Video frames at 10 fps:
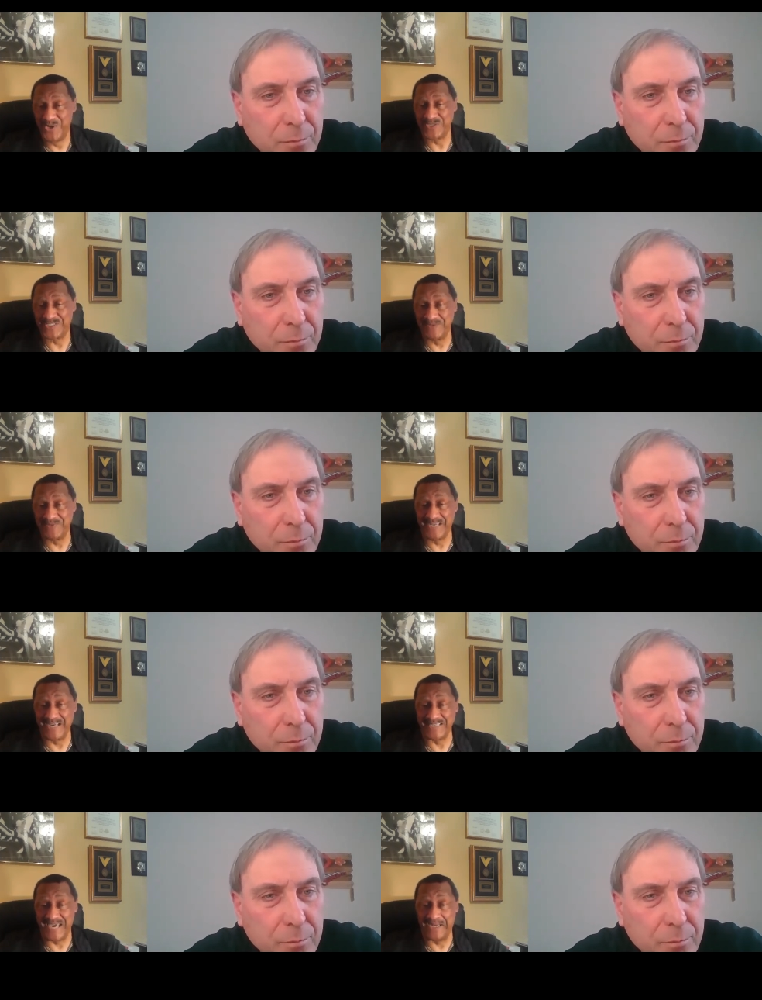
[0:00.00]
Speaker 1: or something like
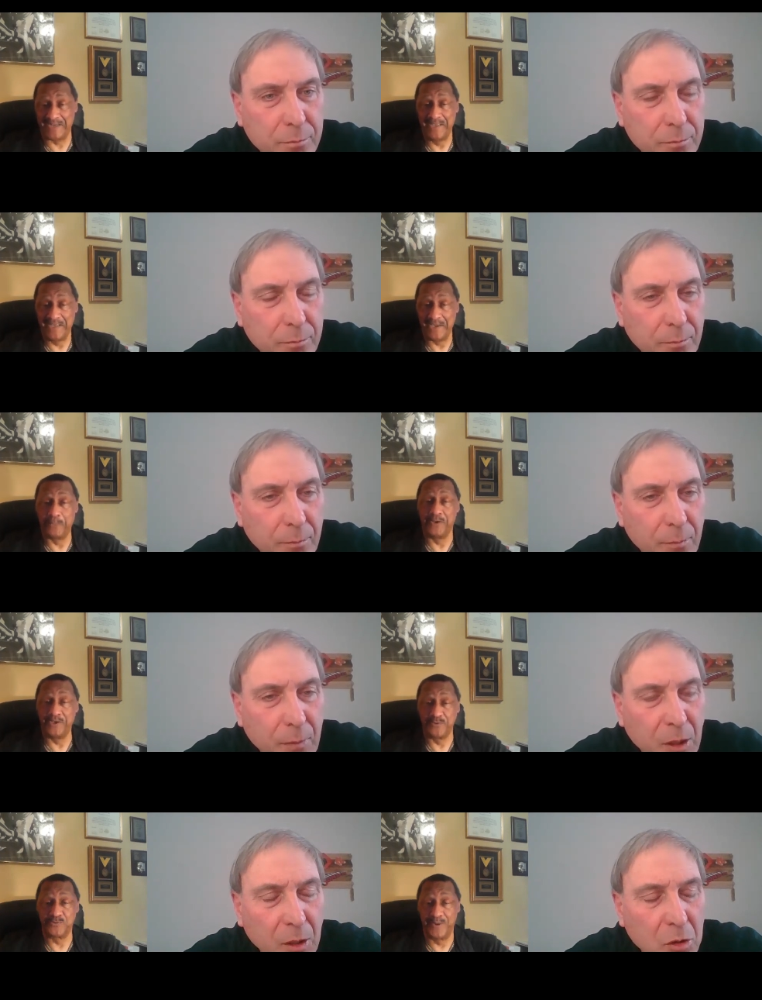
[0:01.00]
that, it, it really
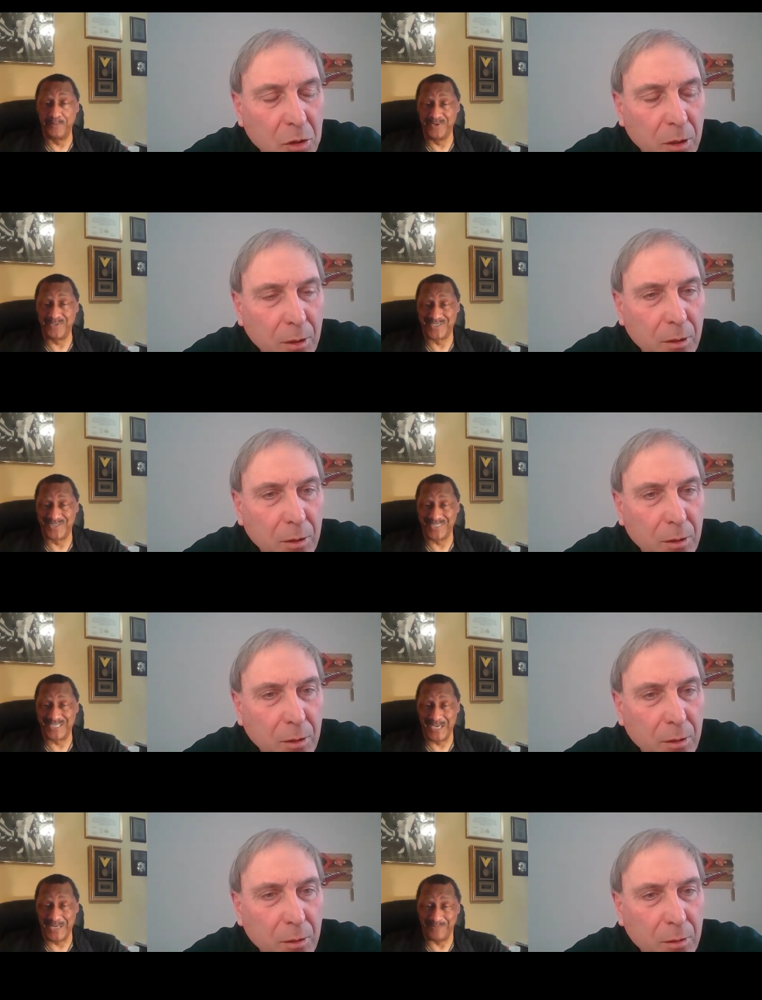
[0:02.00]
contributes to the
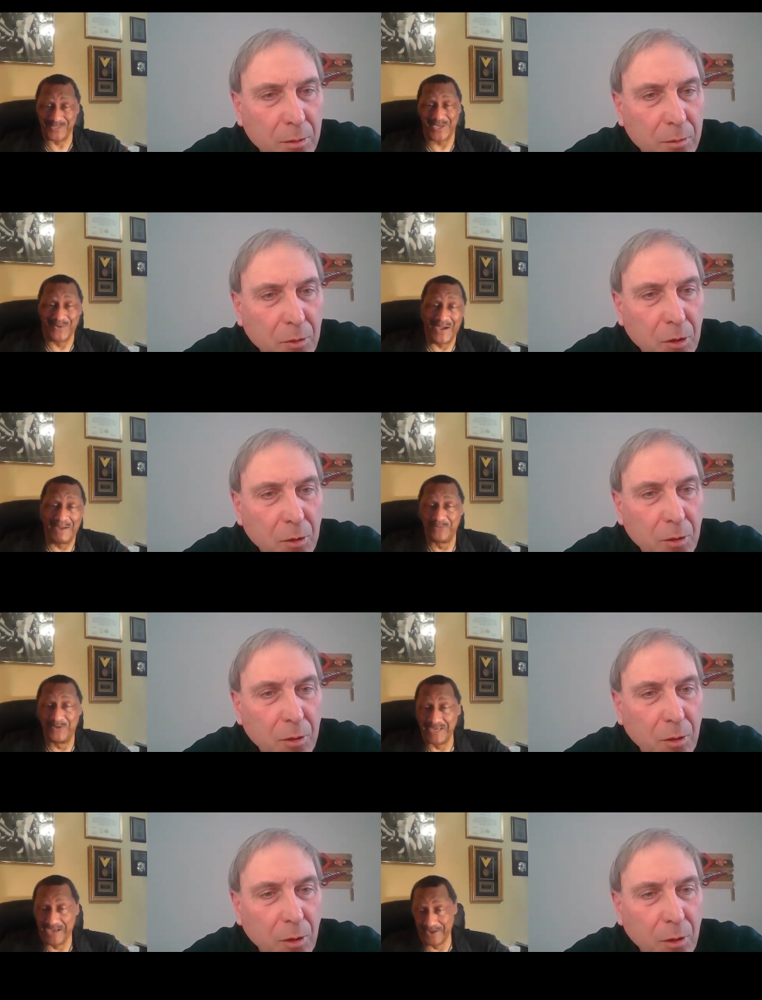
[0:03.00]
team. So I'm
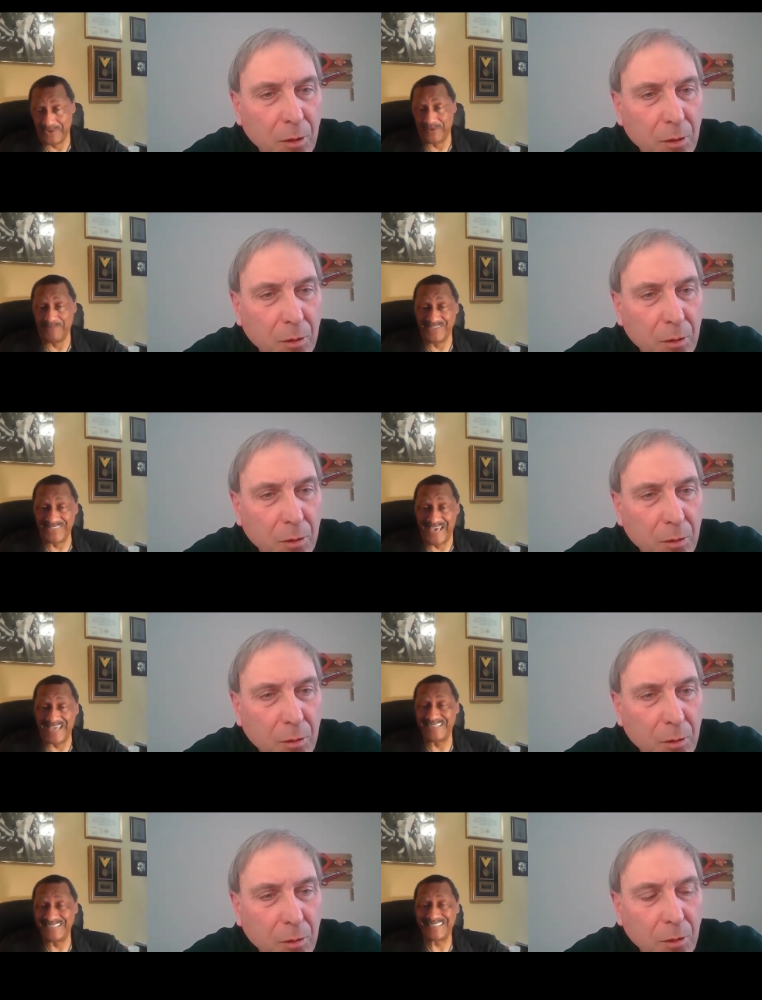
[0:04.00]
really honored about that.
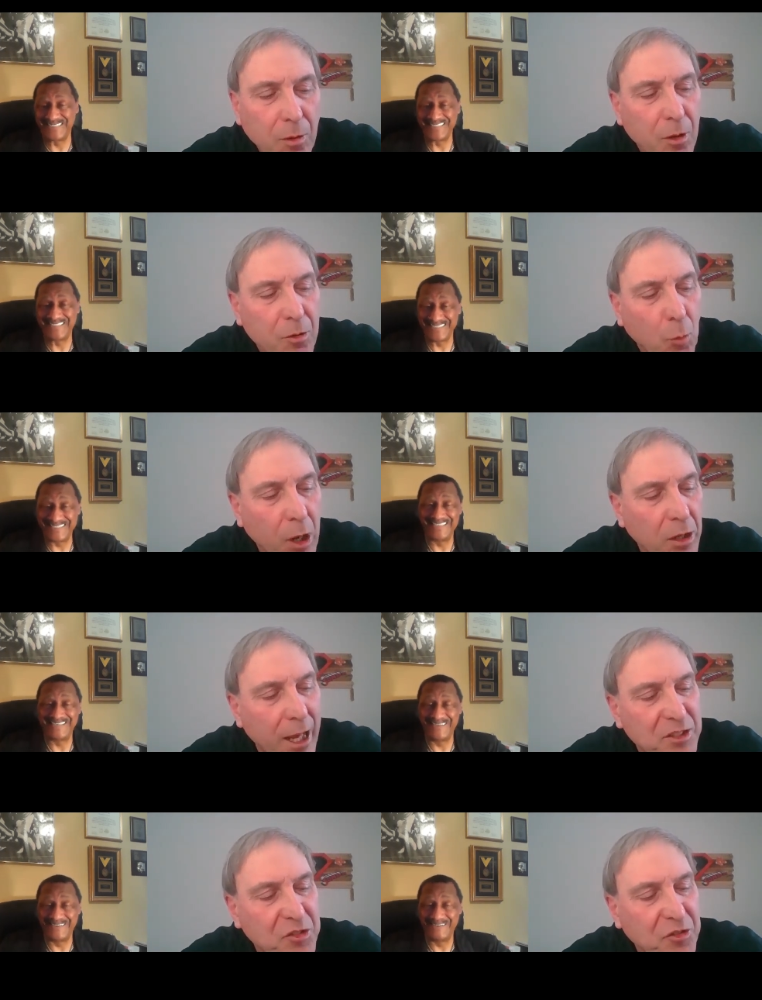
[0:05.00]
Speaker 2: One
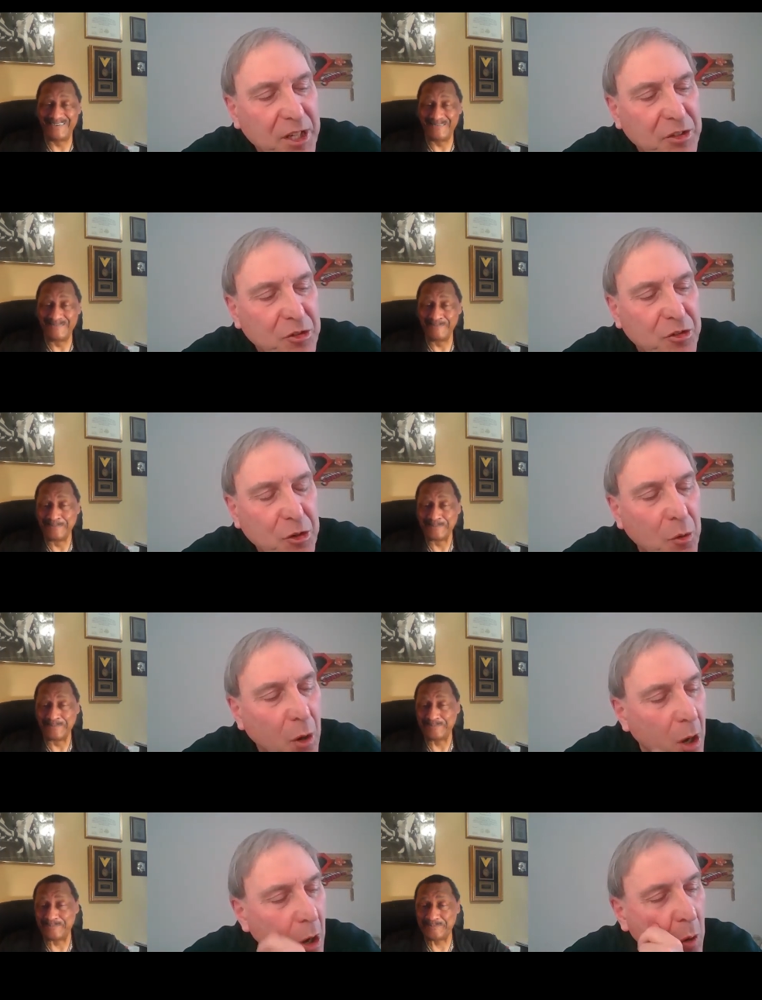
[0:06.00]
last thing. Did you,
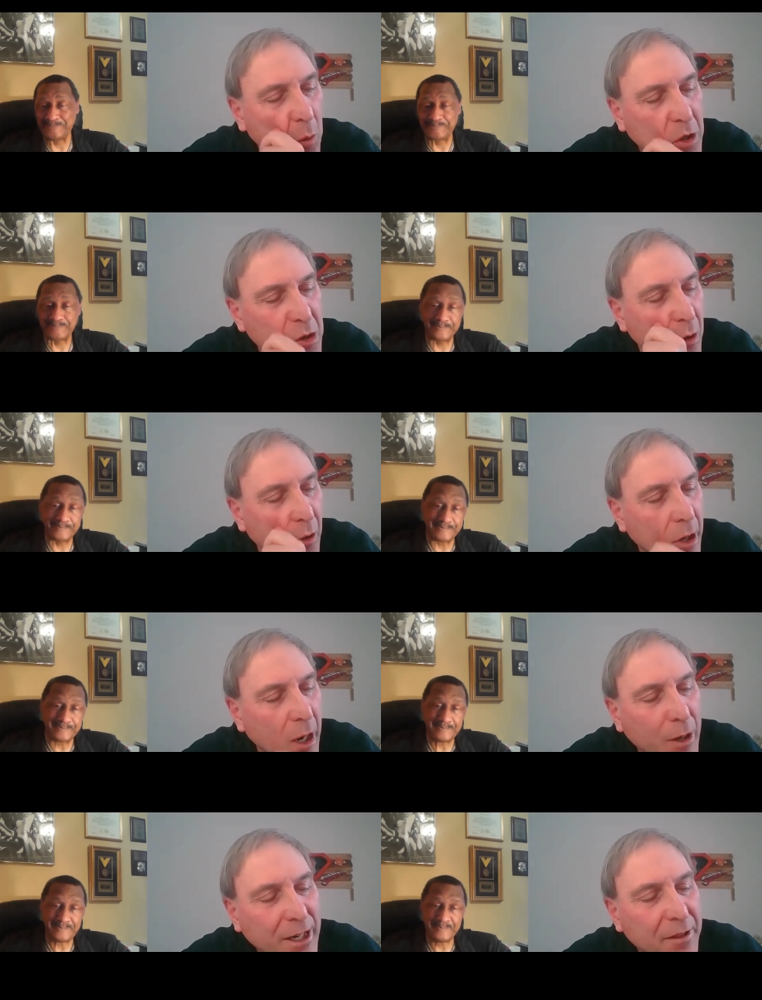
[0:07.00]
when you were,
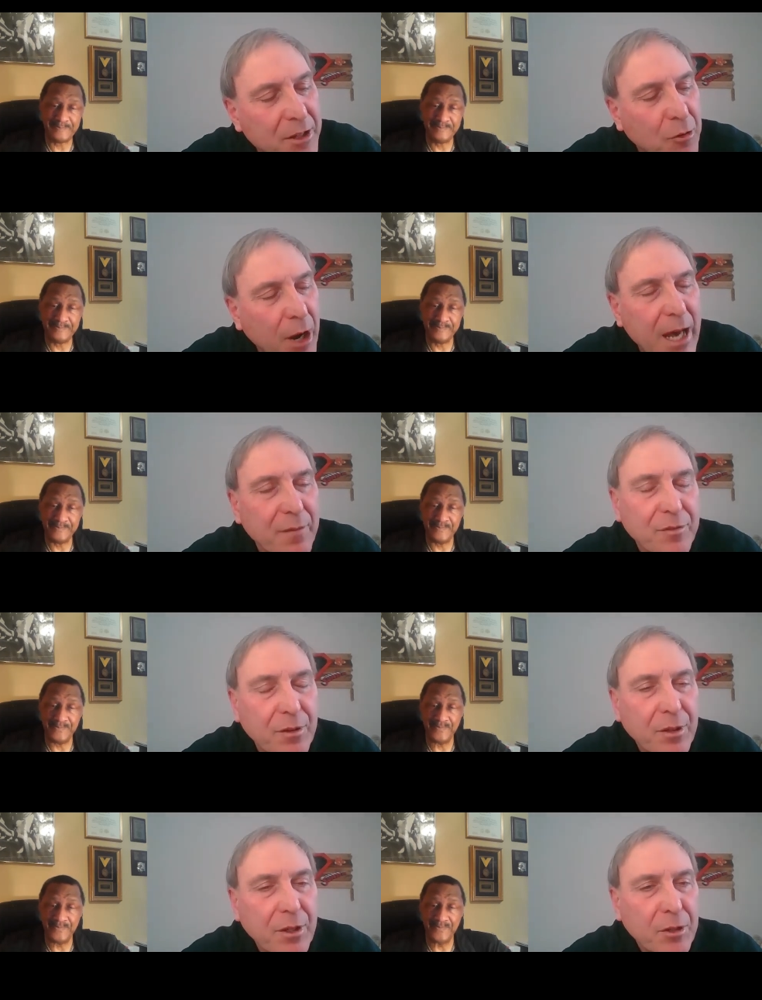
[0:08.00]
uh, went into the draft,
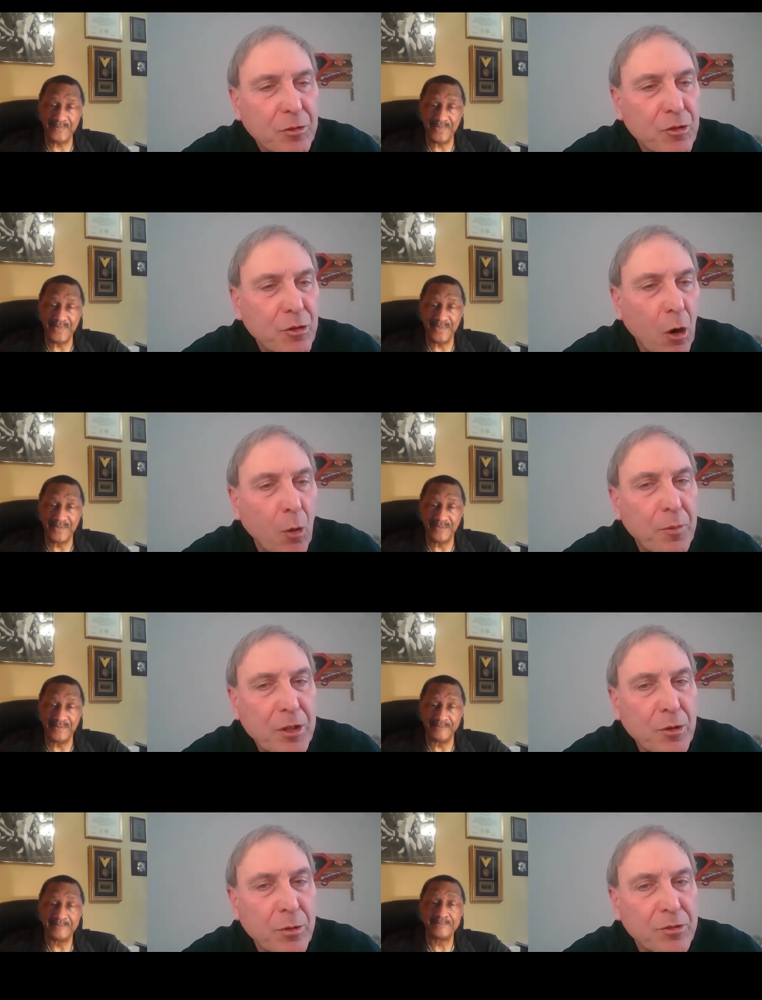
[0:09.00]
did you hope that
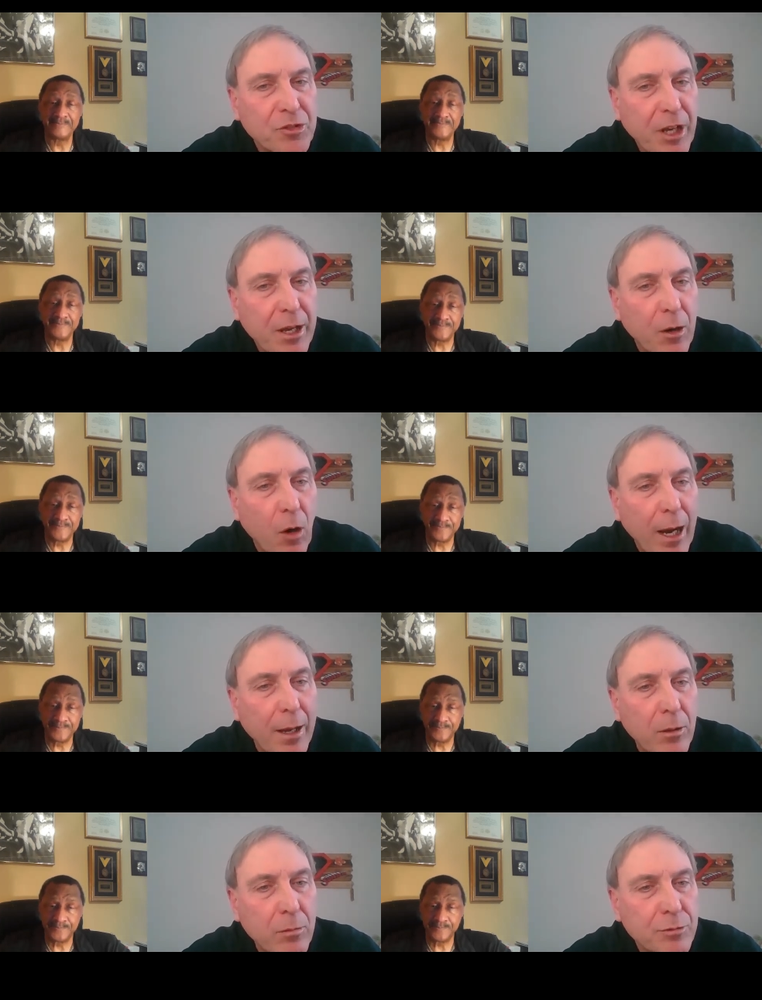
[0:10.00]
you would stay in
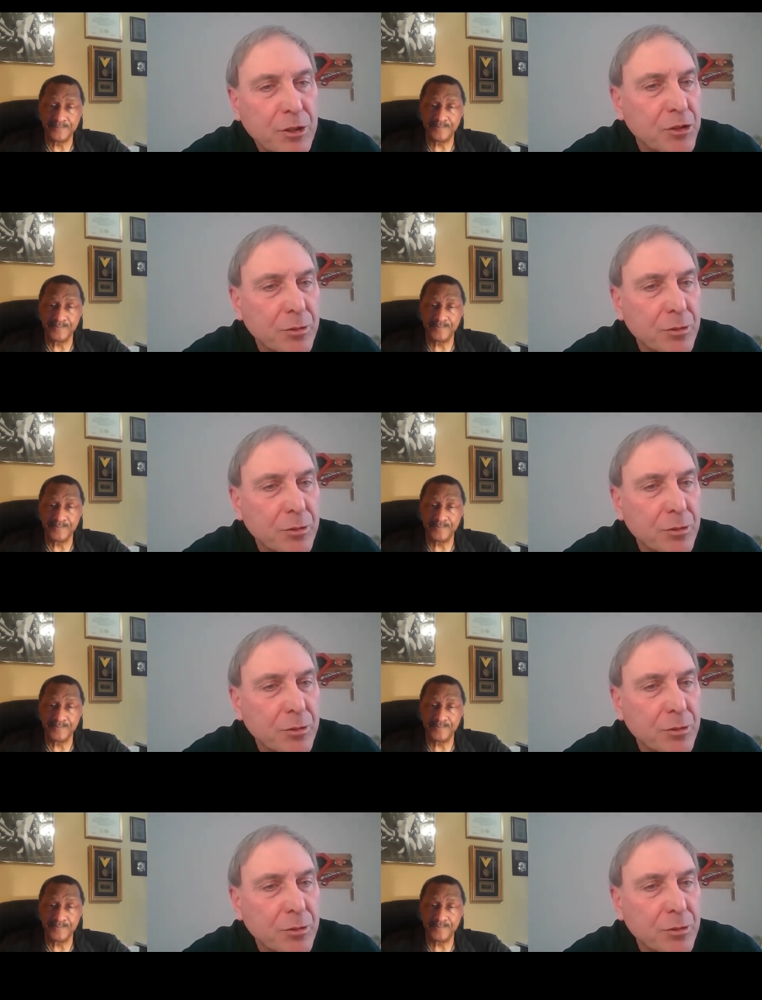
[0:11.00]
Ohio? Did